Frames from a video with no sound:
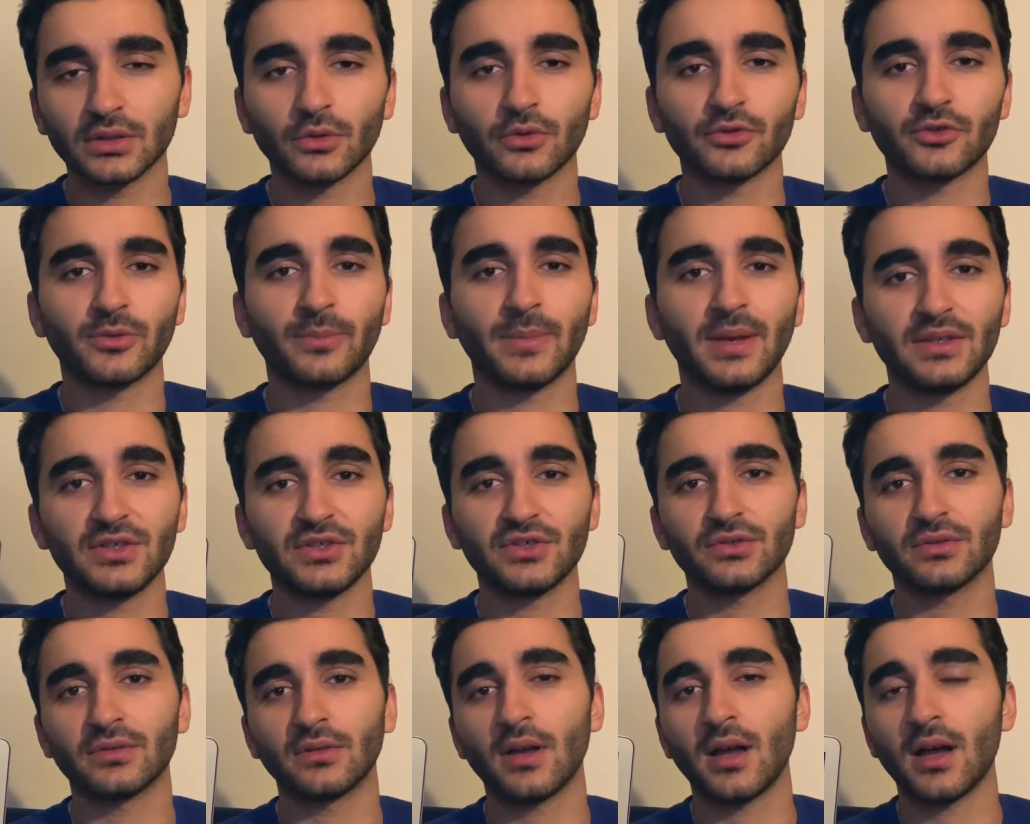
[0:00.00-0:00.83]
also
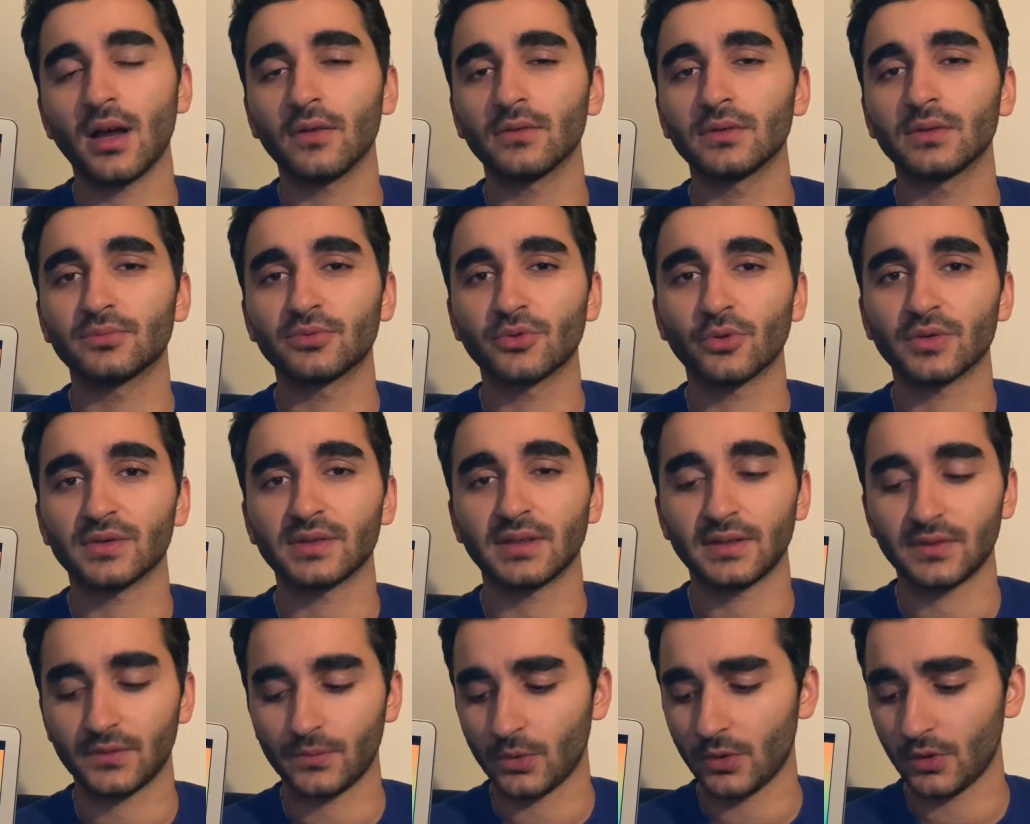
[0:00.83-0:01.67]
mention how the
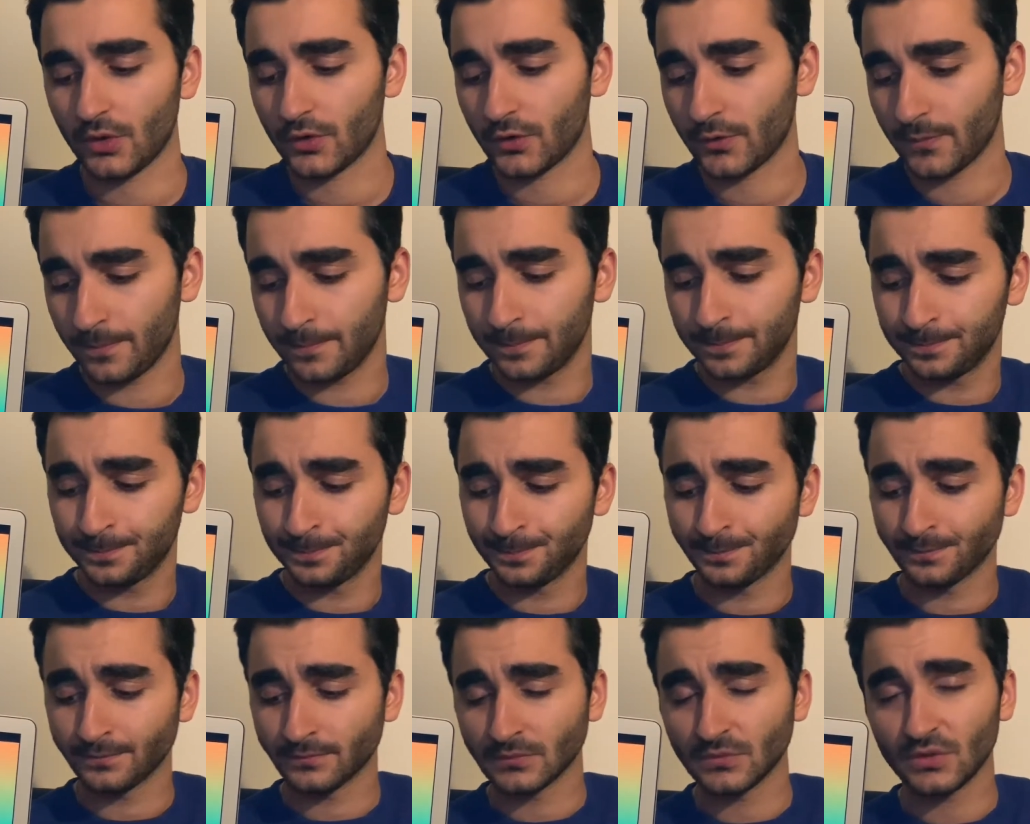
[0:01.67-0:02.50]
process works.
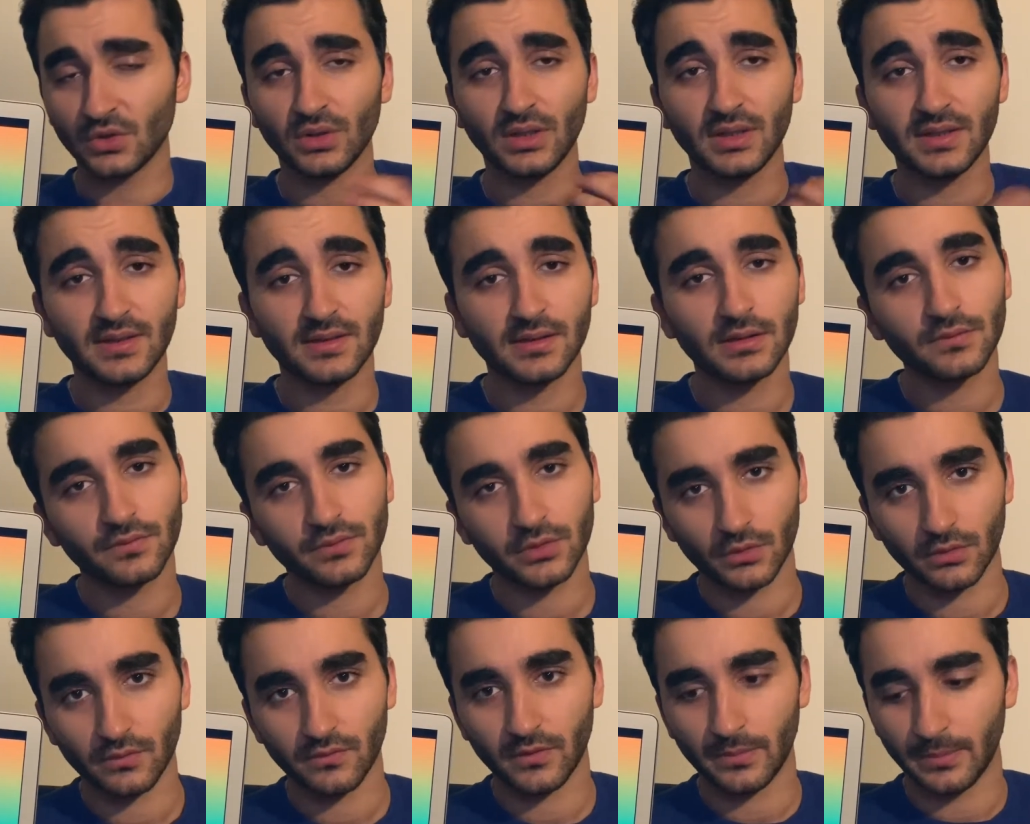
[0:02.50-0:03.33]
So this is the
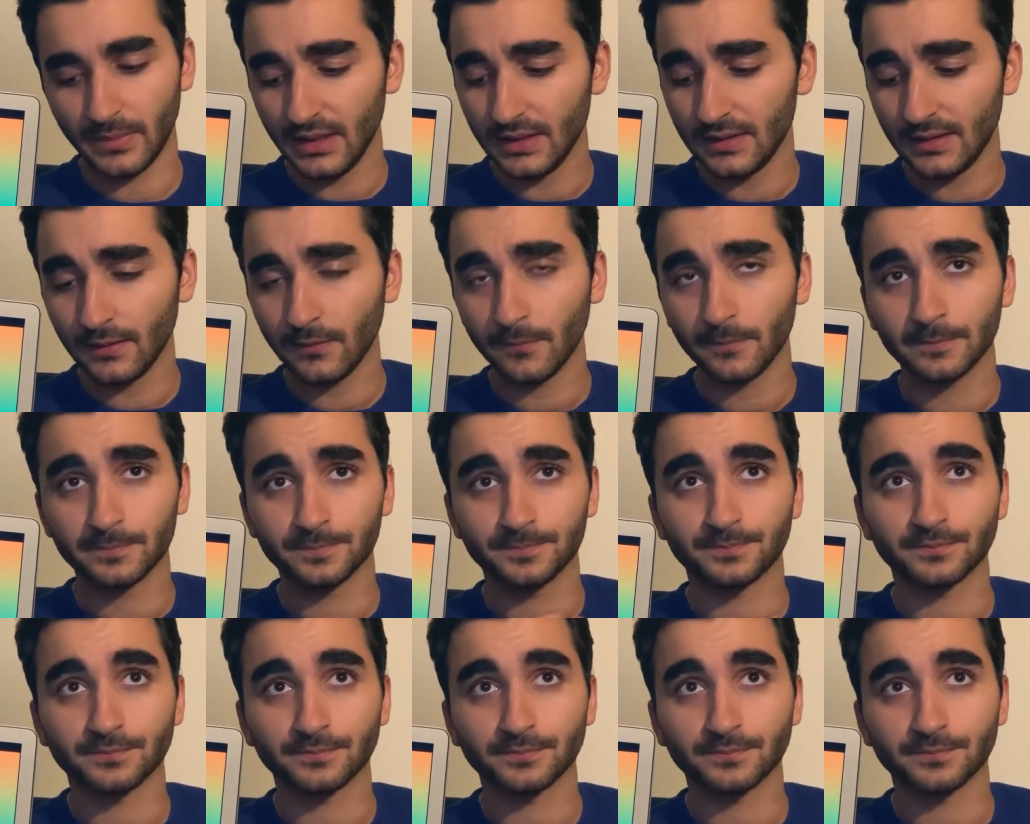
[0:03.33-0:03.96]
flow of the meeting.